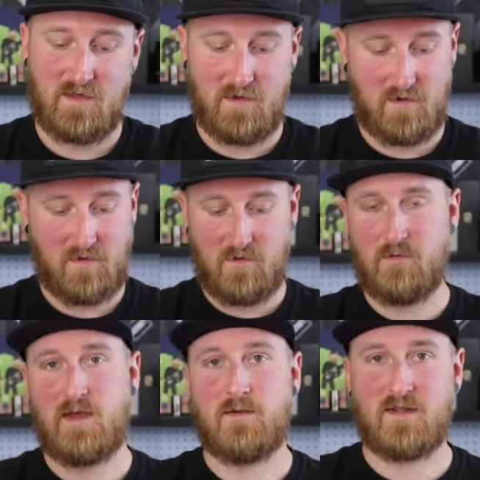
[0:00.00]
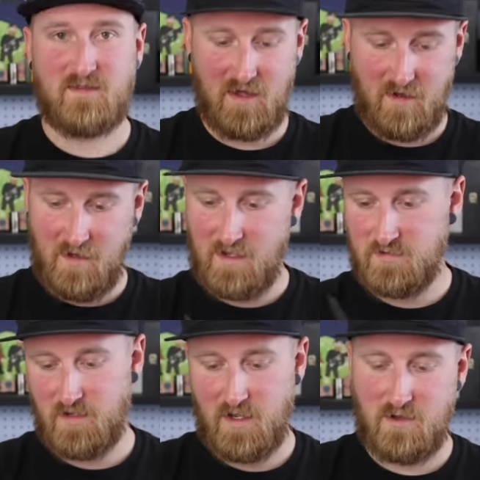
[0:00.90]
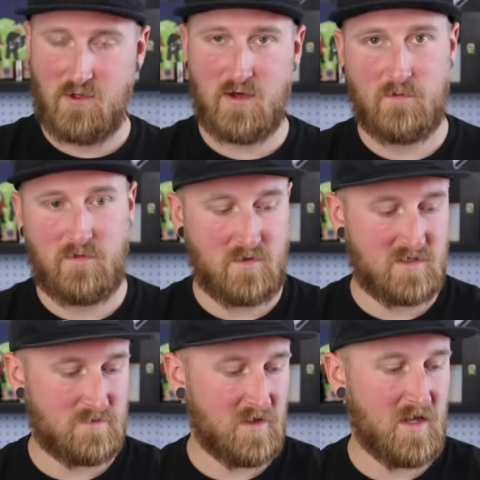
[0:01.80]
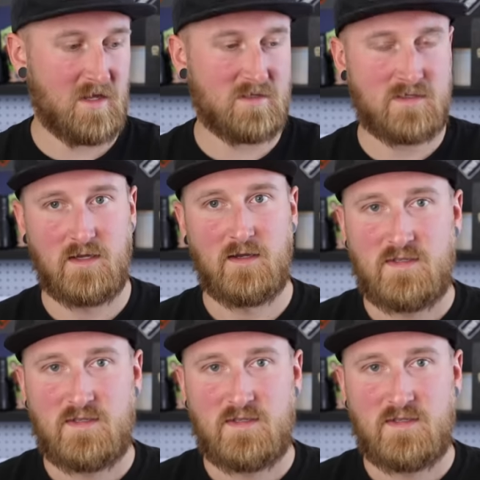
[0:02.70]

and you'll be able to tell as we kind of jump through these blades.